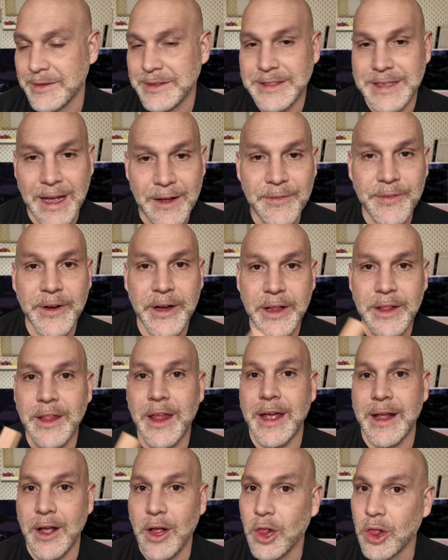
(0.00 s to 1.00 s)
Definite
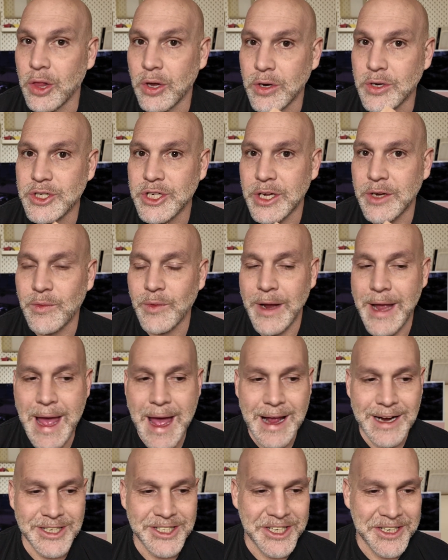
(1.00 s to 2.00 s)
like allergic
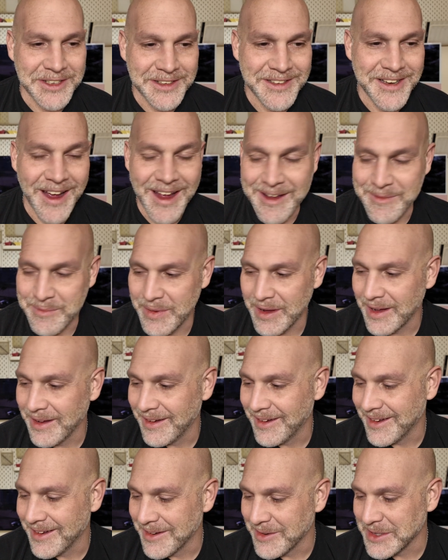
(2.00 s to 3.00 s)
reaction type
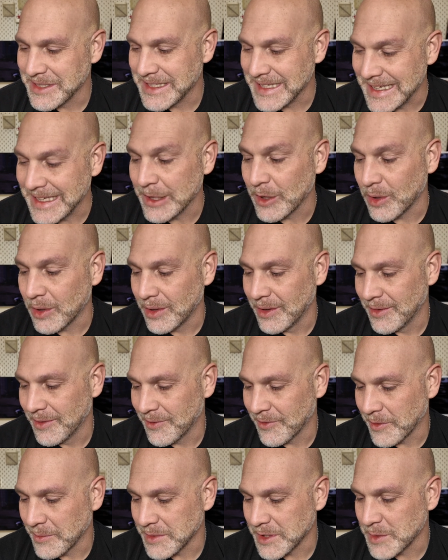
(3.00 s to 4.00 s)
deal
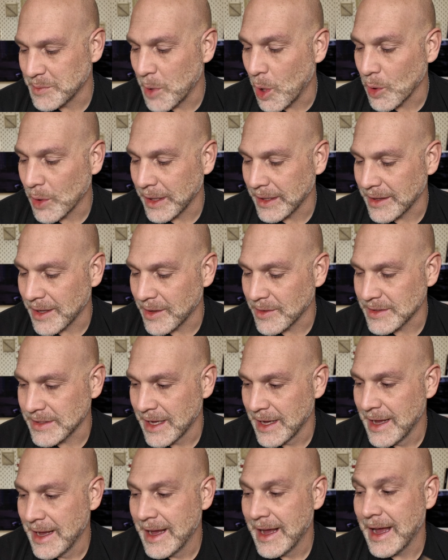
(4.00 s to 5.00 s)
from smoking those.
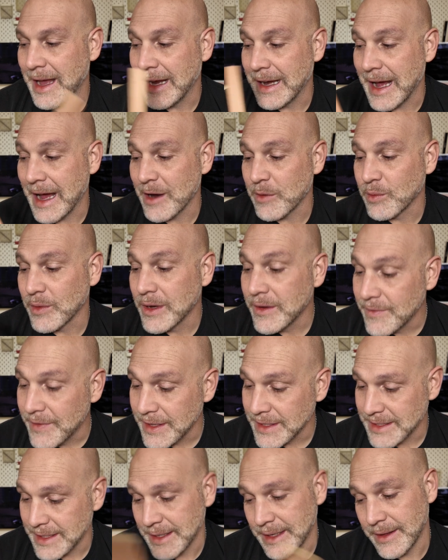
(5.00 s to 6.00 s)
And I
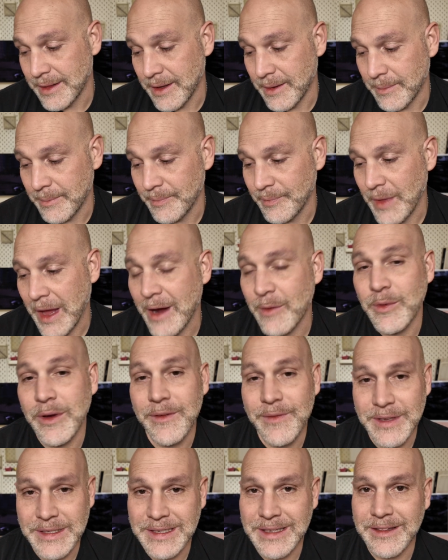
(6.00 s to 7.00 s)
revisited them. I
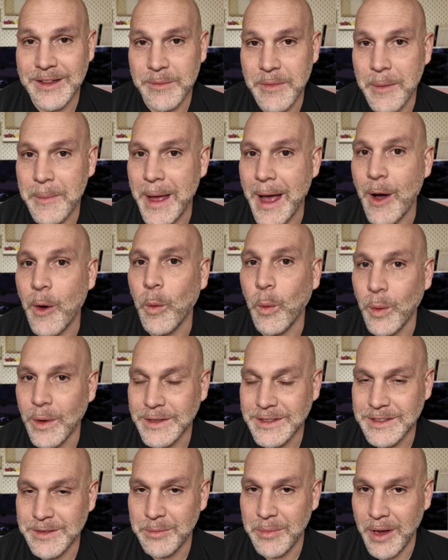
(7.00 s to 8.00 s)
revisit them about
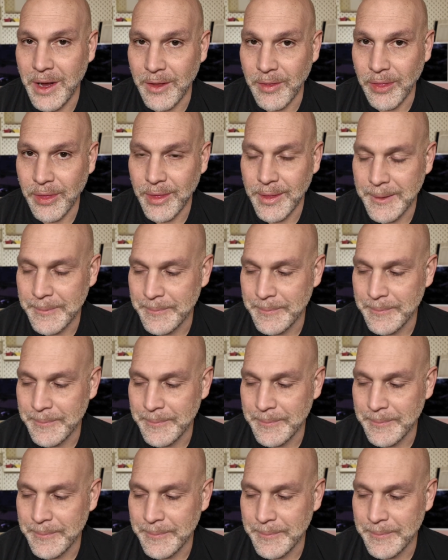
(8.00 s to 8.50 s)
once a month